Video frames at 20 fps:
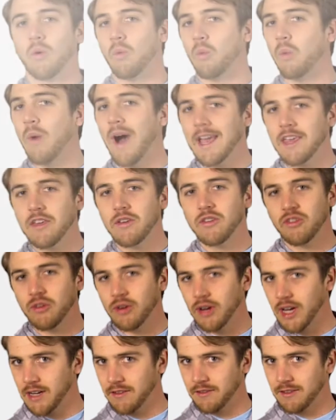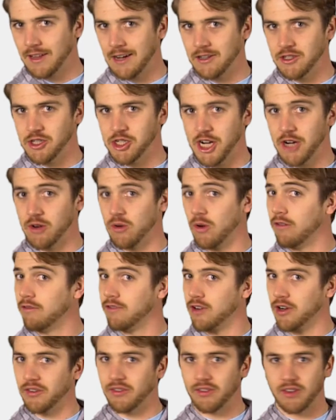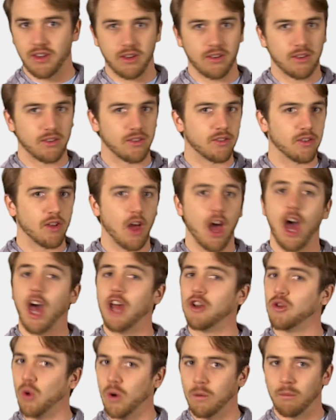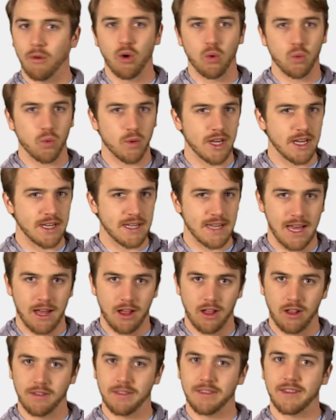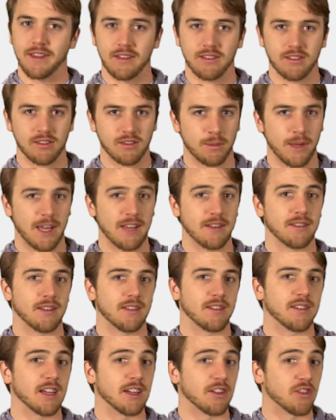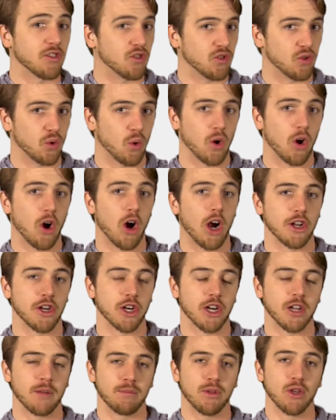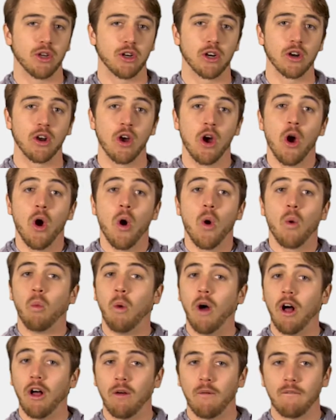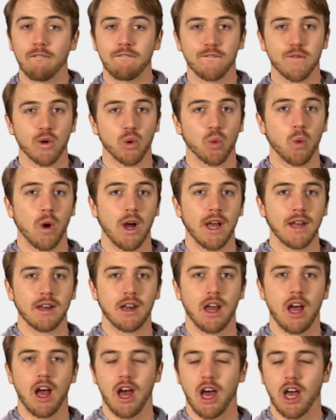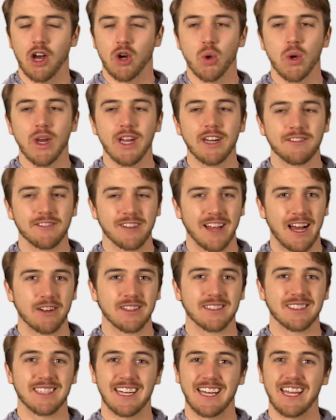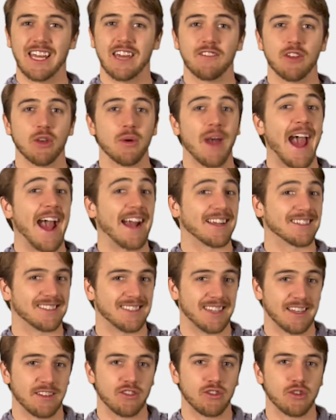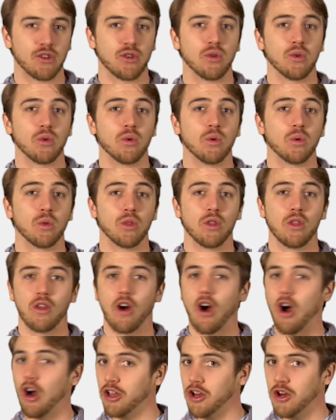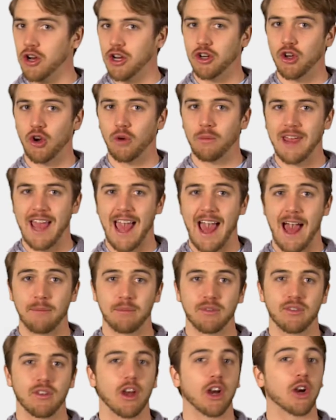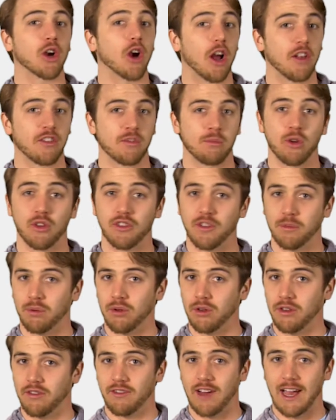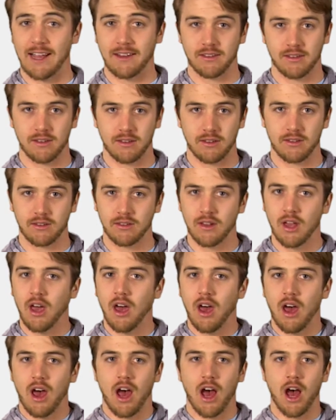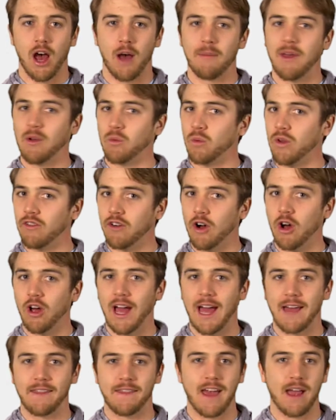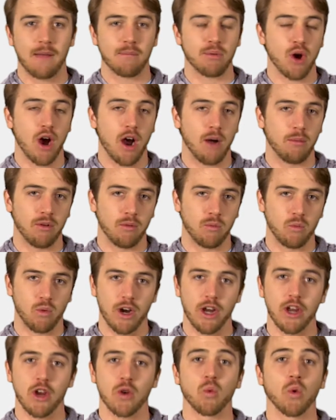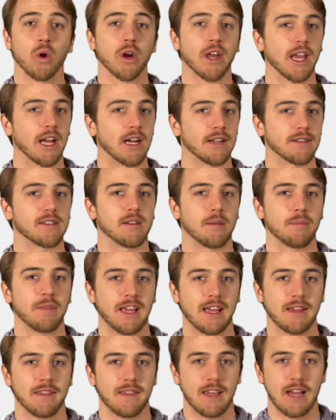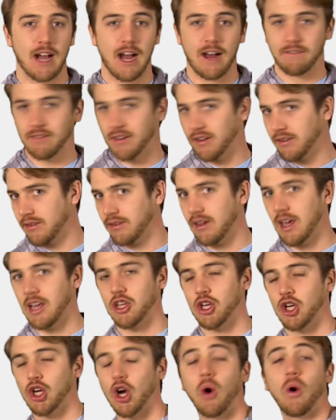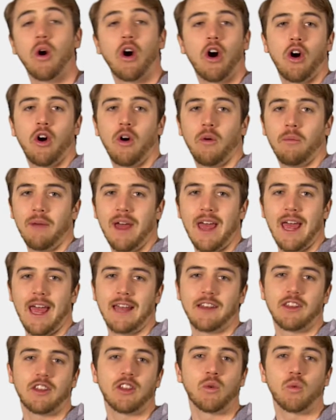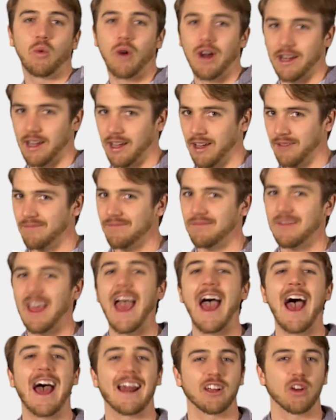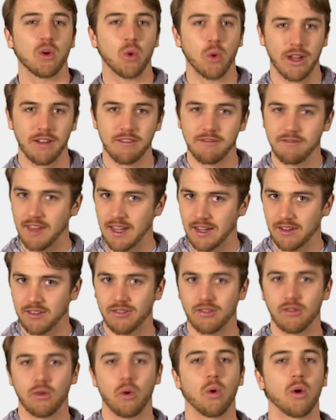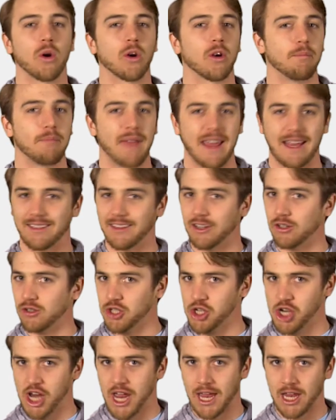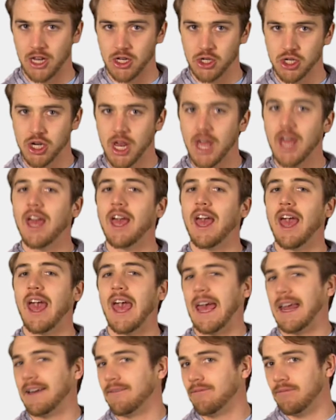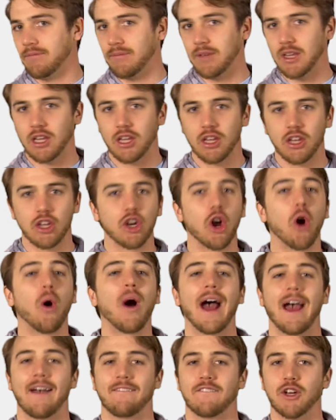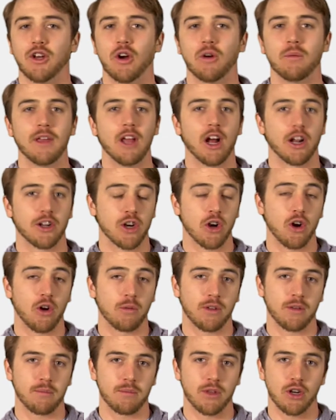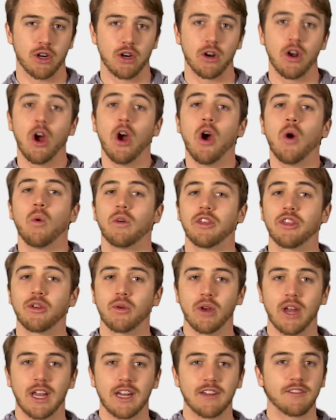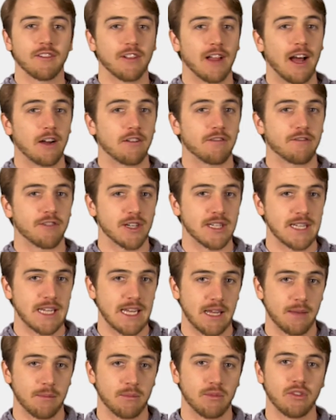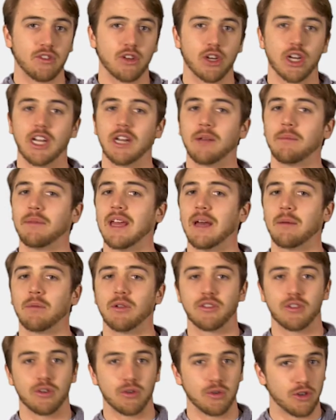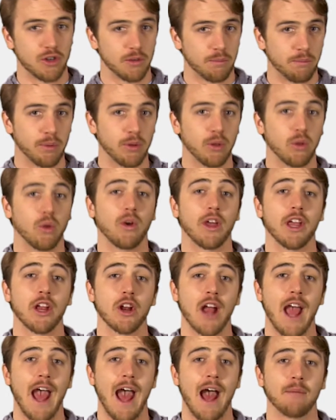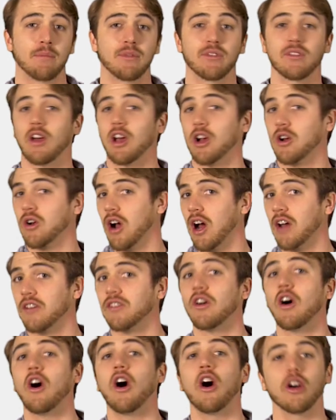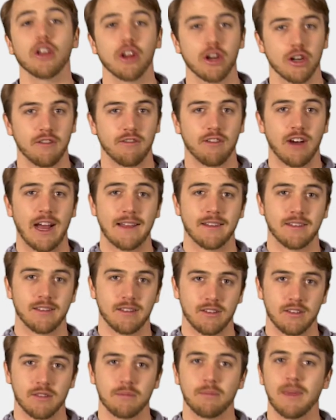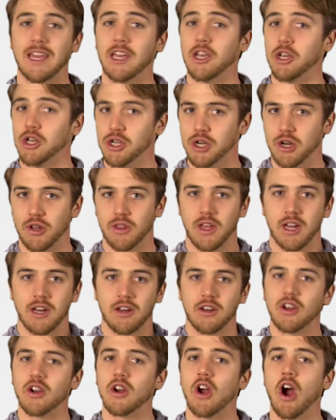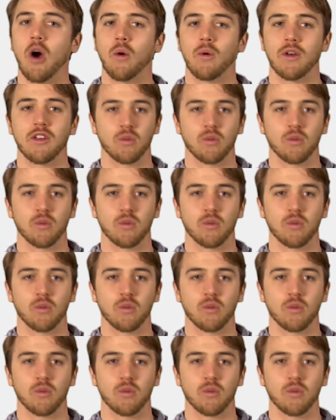why use Creative Cloud in general versus uh, normal retail disk space that's going to store on your computer? Well, for one, uh, Creative Cloud is going to give you access to all your Adobe apps across multiple devices. Um, and we've all had that problem where you're working on something at the office and you go home and you want to add a quick fix or make a little change and you don't have Adobe on your home computer. With Creative Cloud for Teams, you're going to be able to deploy your apps across all your devices, making sure that you're always